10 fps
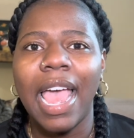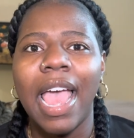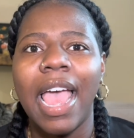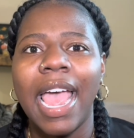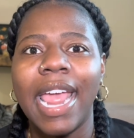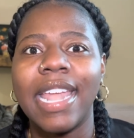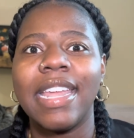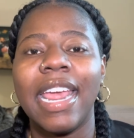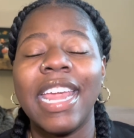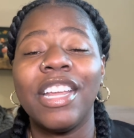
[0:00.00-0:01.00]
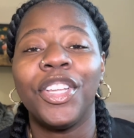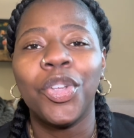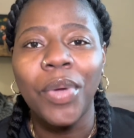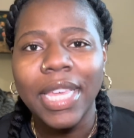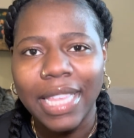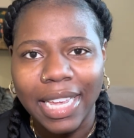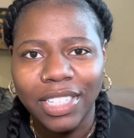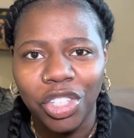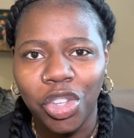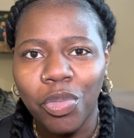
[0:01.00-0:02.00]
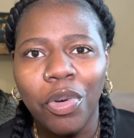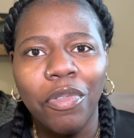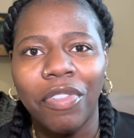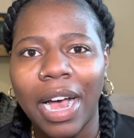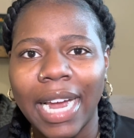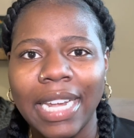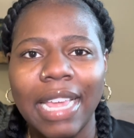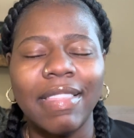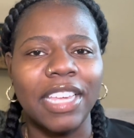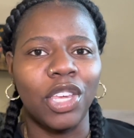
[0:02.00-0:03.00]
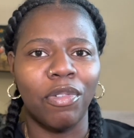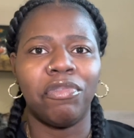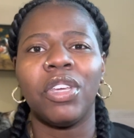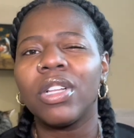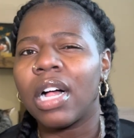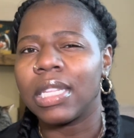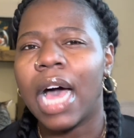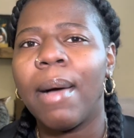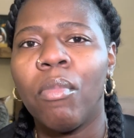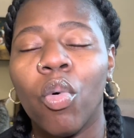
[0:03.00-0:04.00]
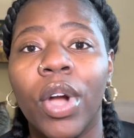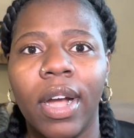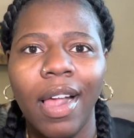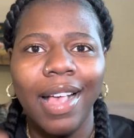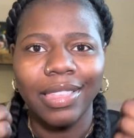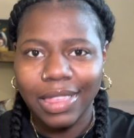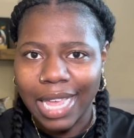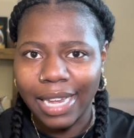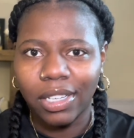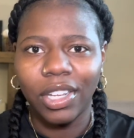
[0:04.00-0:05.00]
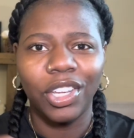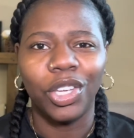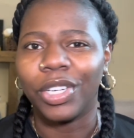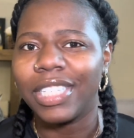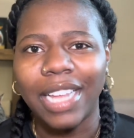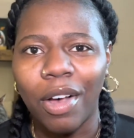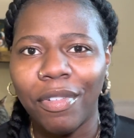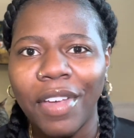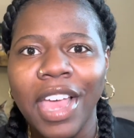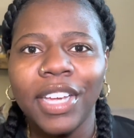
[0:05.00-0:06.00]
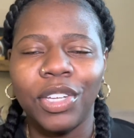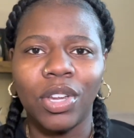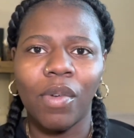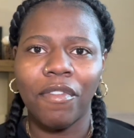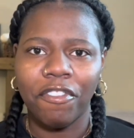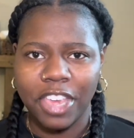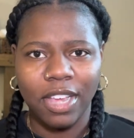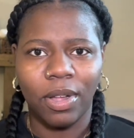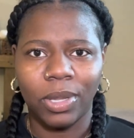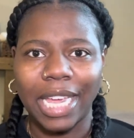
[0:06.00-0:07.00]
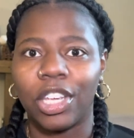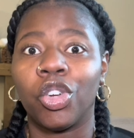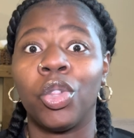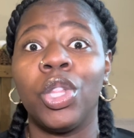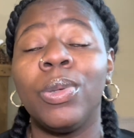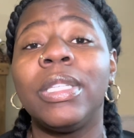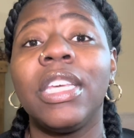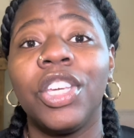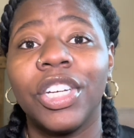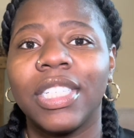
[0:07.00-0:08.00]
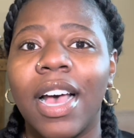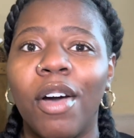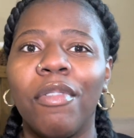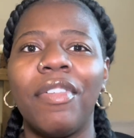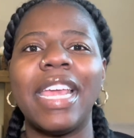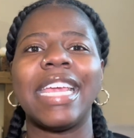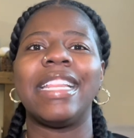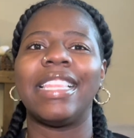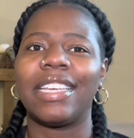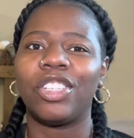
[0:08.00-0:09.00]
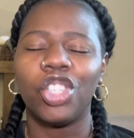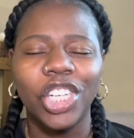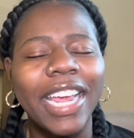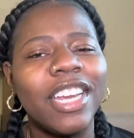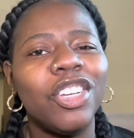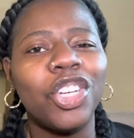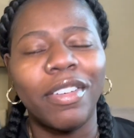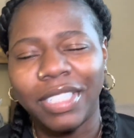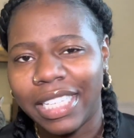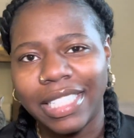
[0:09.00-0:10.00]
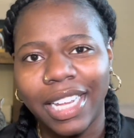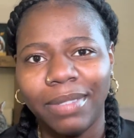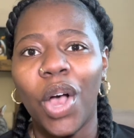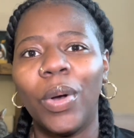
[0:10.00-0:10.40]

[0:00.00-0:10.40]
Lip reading: And in doing this, you will find that you feel a lot more like yourself. You don't feel like you're losing yourself in this change of season.